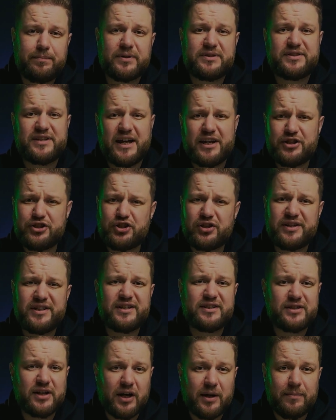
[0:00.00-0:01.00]
potentially
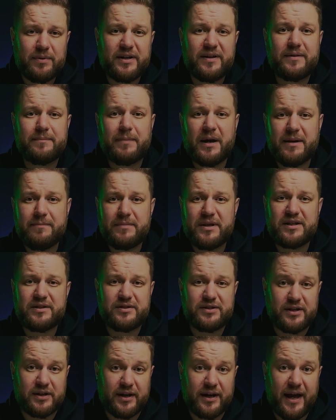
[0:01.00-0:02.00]
doubling by
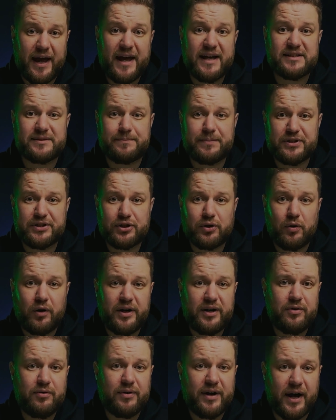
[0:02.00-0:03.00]
mid-year as
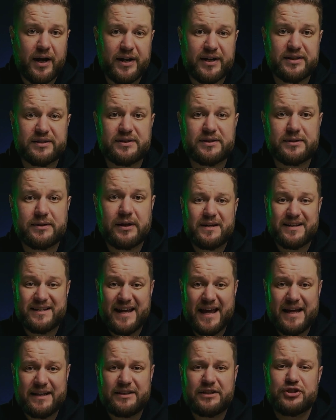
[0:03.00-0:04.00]
Bitcoin rallies.
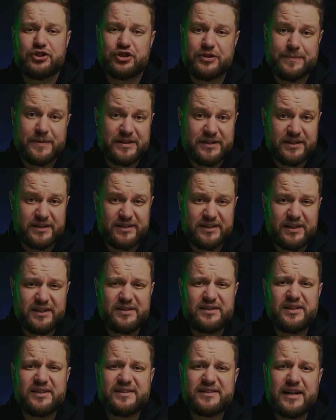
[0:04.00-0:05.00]
Yet, GBTC's
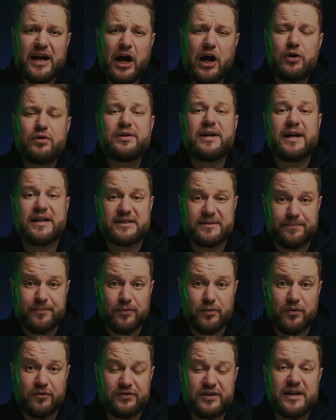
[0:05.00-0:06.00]
discount has
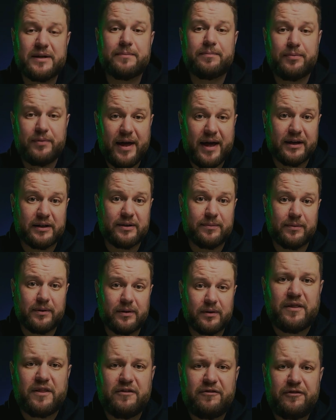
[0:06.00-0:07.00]
proved impregnable.
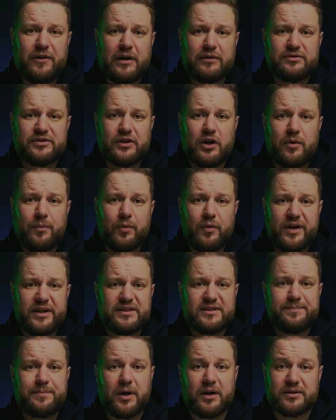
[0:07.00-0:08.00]
The fund's corporate
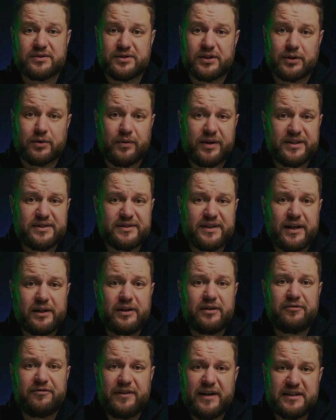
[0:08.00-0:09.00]
sponsor, Grayscale
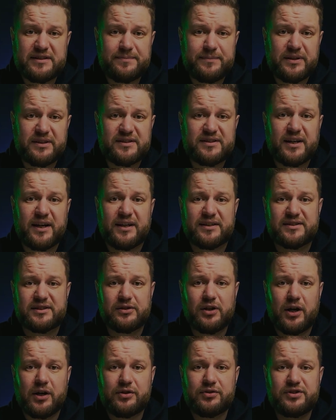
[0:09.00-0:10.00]
Investments, has
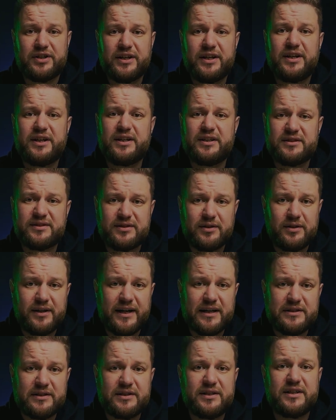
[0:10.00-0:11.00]
largely
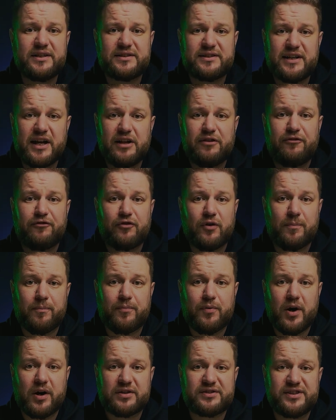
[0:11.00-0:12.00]
insulated itself from
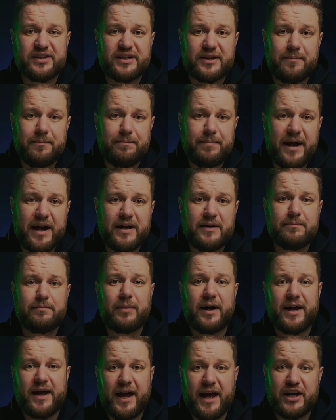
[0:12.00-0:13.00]
proxy campaign
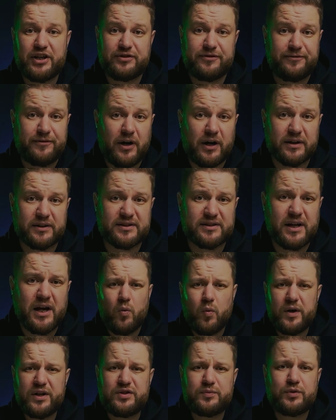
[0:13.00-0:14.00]
by hedge funds,
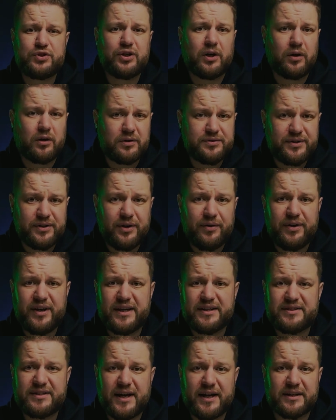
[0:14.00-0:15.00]
which would ordinarily
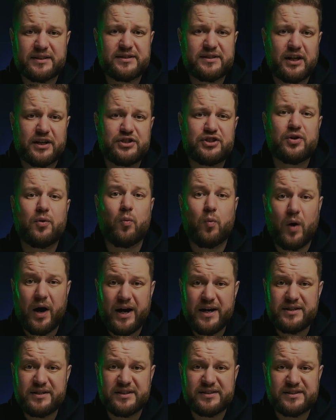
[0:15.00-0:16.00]
attack such a
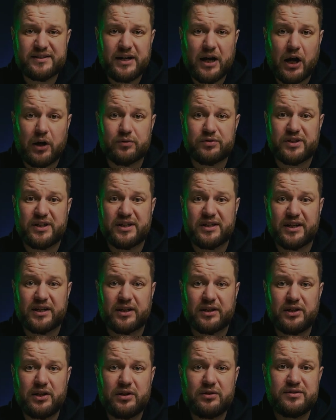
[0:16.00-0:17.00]
wide discount in a
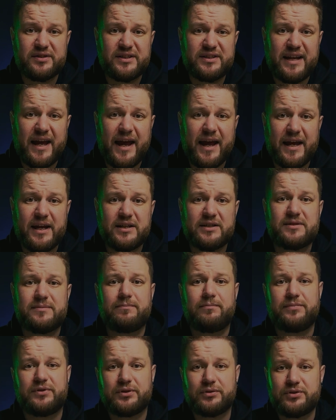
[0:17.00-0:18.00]
closed-end
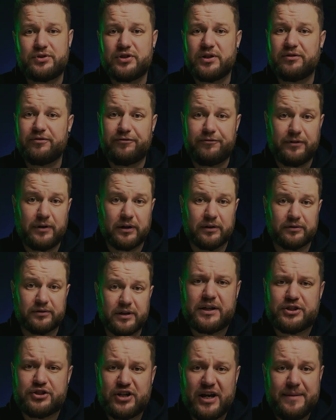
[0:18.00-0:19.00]
mutual fund.
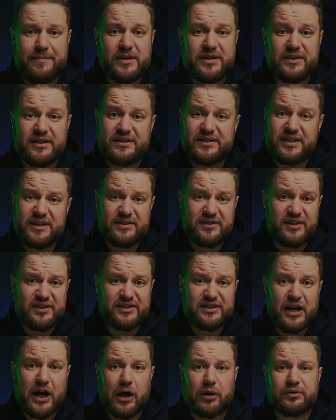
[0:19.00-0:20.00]
JBTC's
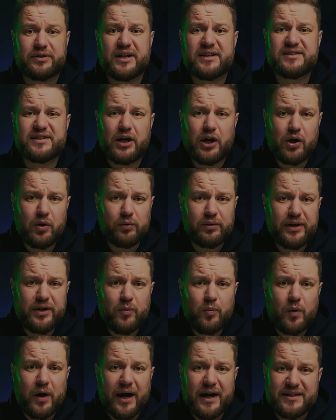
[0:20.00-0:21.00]
discount has only
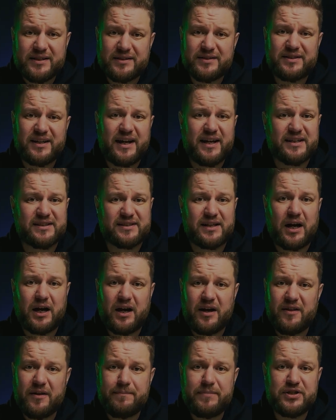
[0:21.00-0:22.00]
widened as
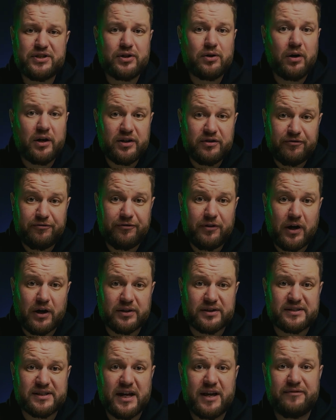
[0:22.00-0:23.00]
other Bitcoin
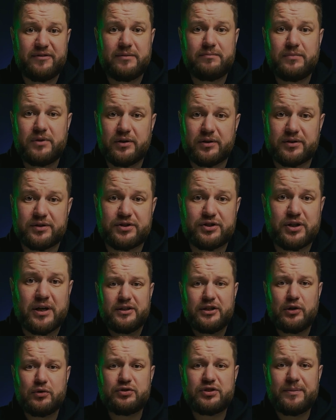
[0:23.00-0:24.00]
funds have emerged,
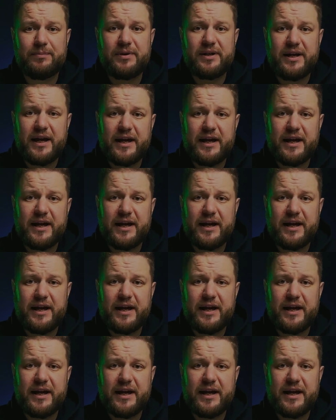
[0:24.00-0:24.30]
notably